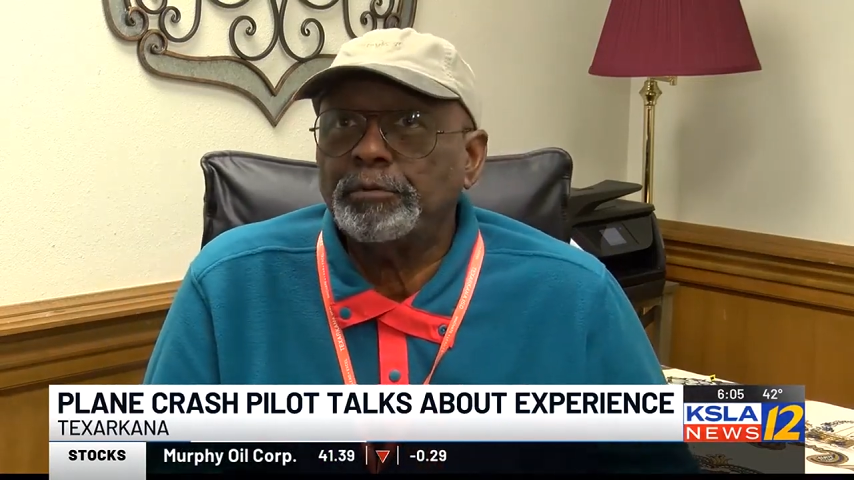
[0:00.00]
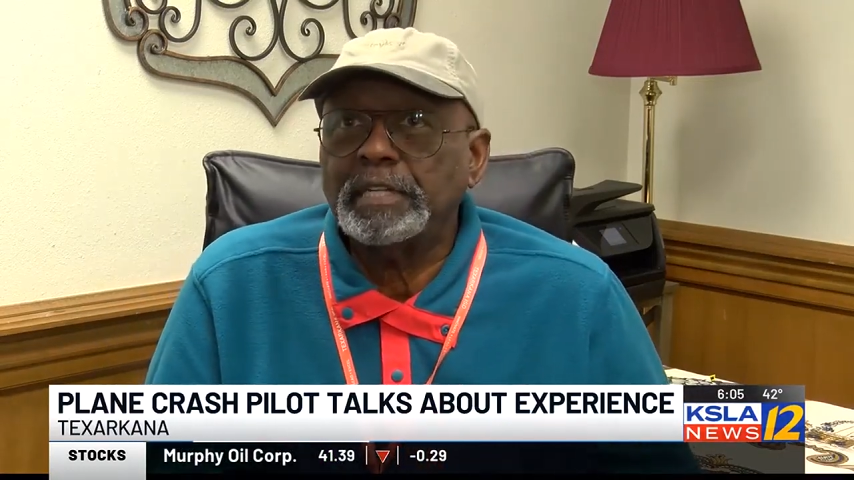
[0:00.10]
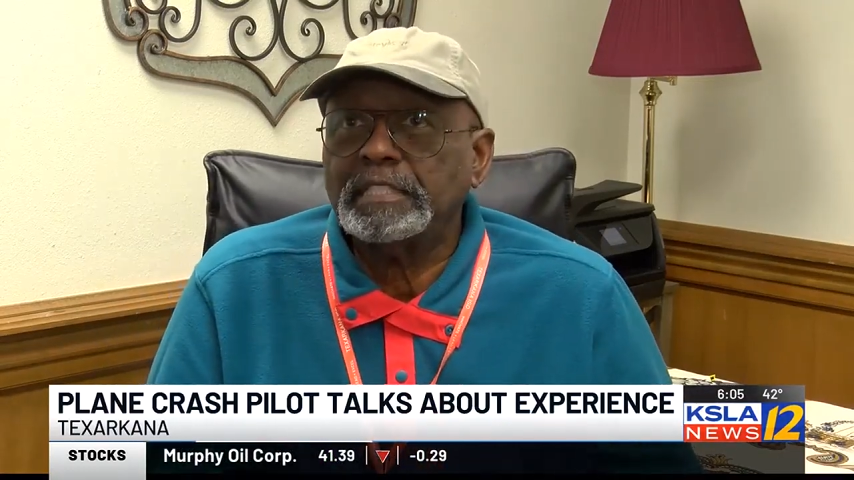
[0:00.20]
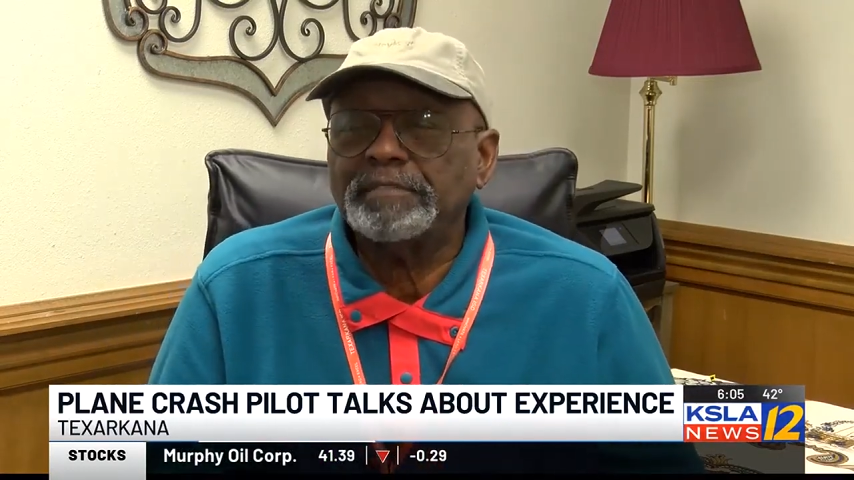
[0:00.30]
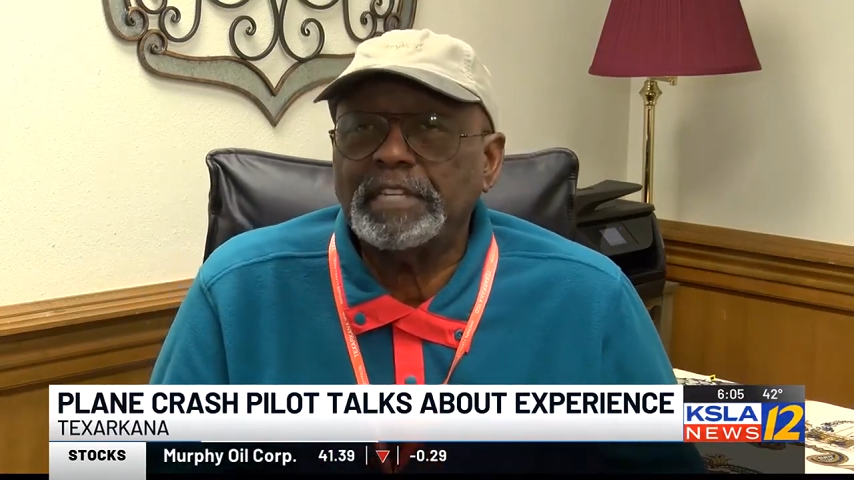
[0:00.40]

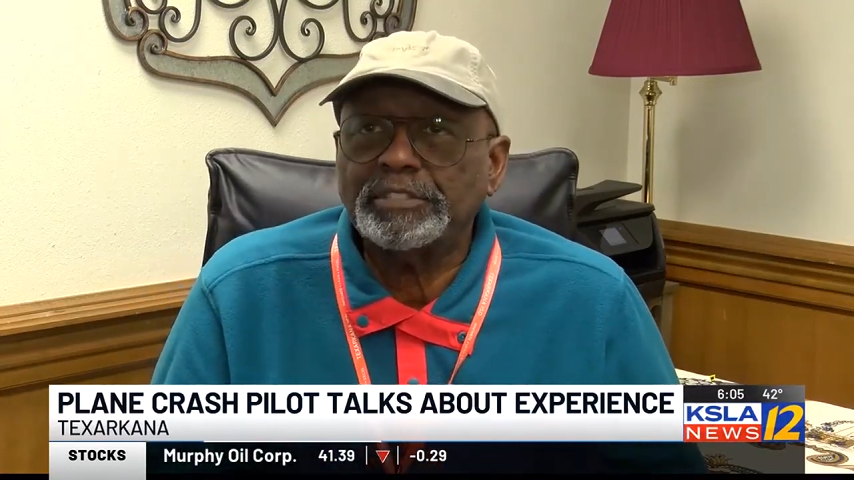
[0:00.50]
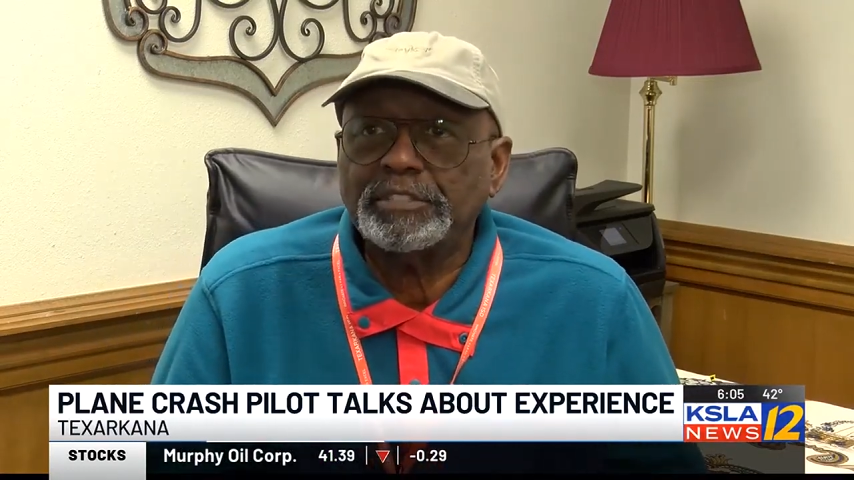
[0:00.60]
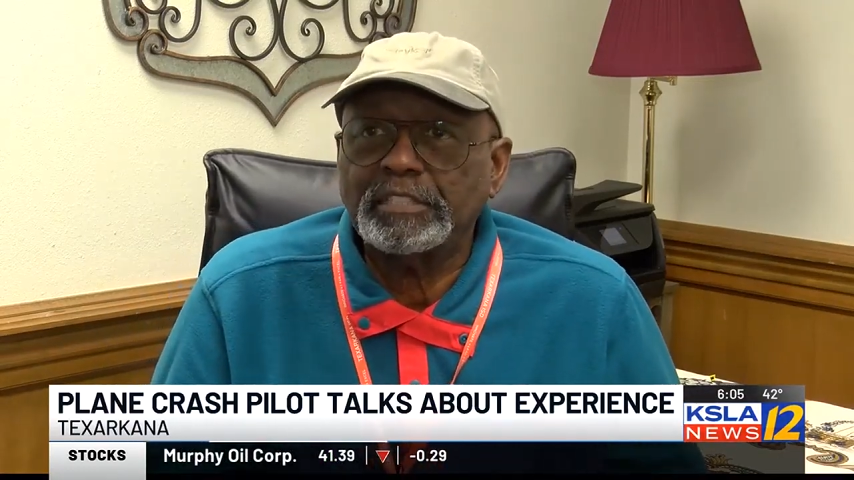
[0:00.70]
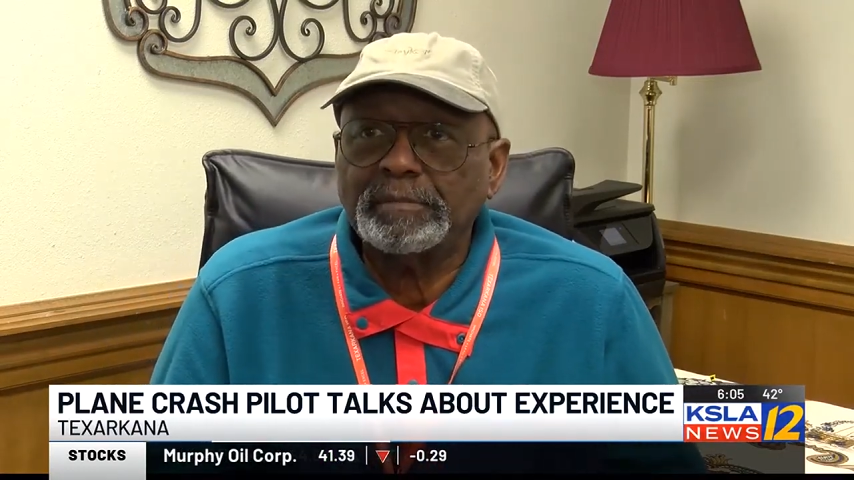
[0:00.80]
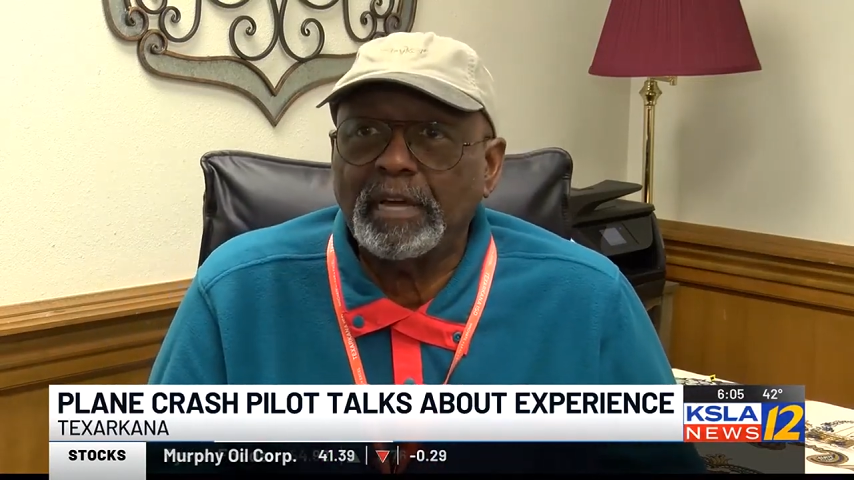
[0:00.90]

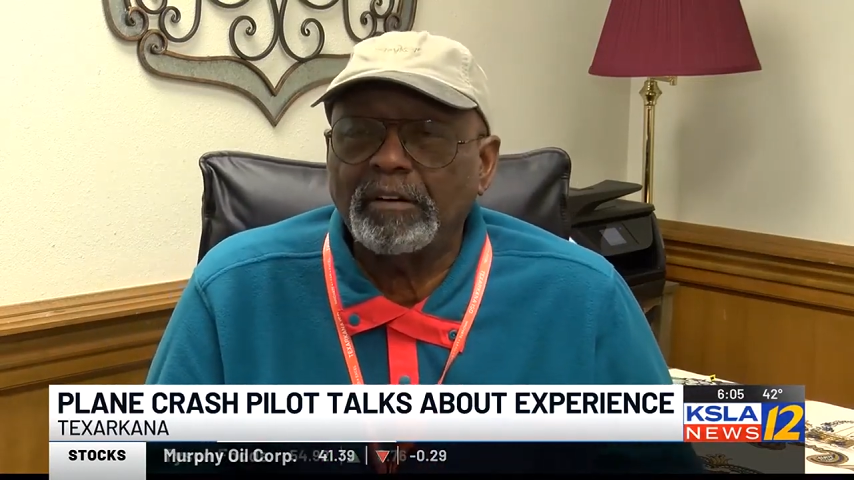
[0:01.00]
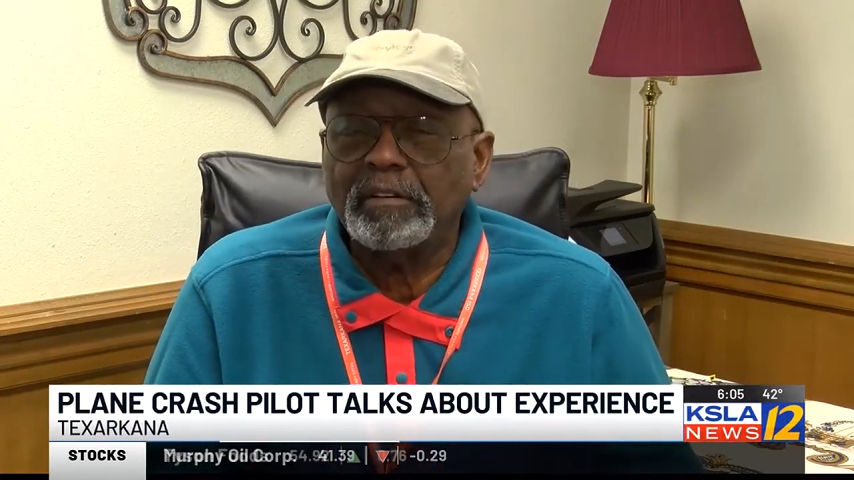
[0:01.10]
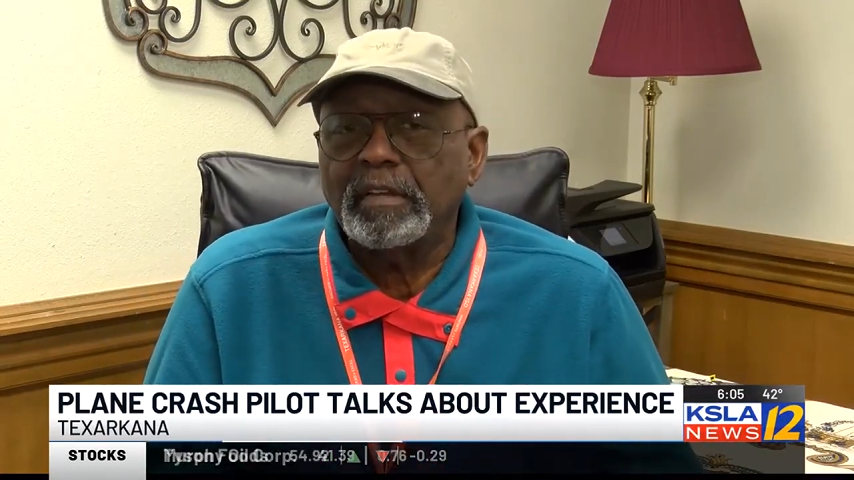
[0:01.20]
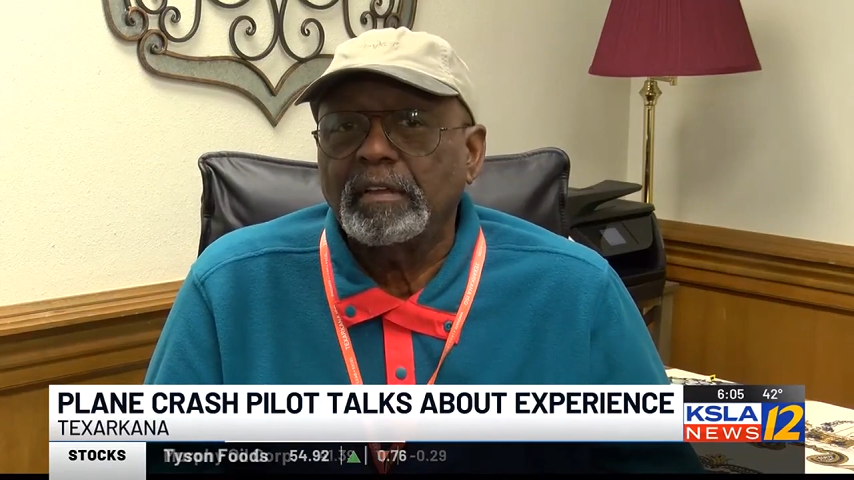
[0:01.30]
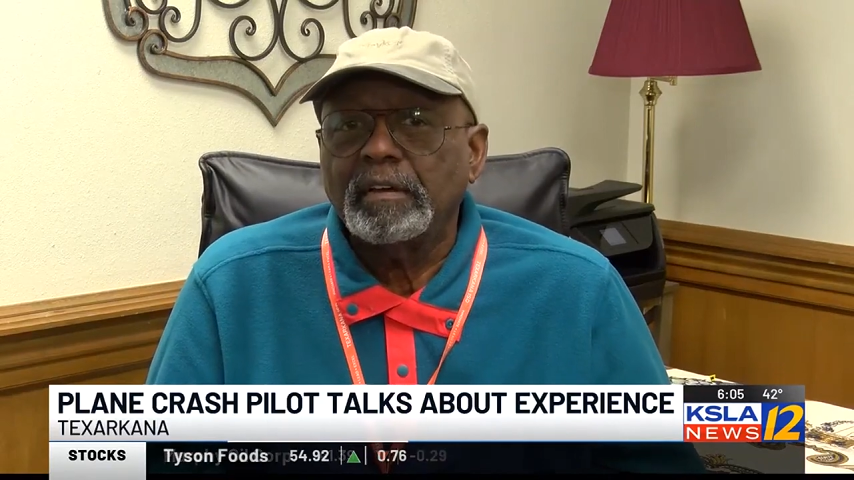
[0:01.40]
reservations about